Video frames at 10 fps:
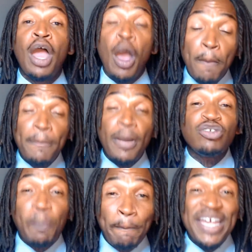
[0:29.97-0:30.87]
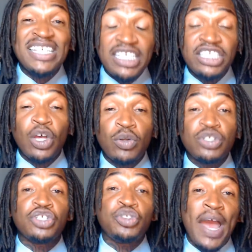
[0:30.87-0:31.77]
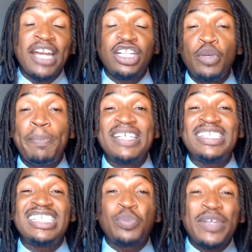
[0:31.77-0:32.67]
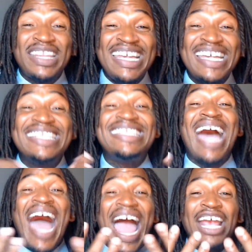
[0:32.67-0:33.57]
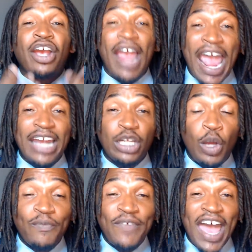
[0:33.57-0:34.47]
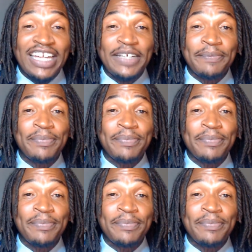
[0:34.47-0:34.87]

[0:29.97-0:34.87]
Most business owners are trying to do business with the entire Antelope Valley.